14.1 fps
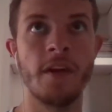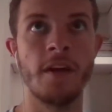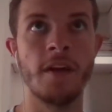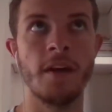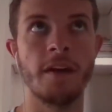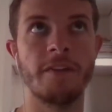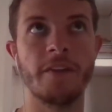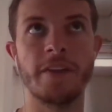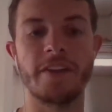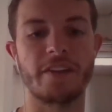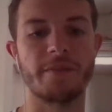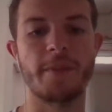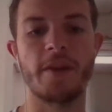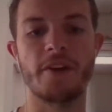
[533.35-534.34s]
a very
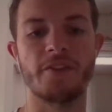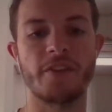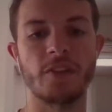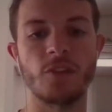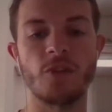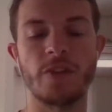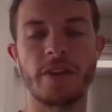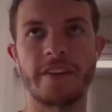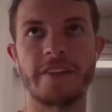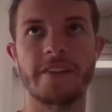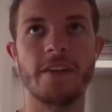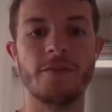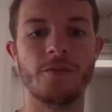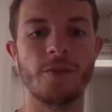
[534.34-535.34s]
disparaging look, and it's
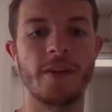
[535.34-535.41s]
different.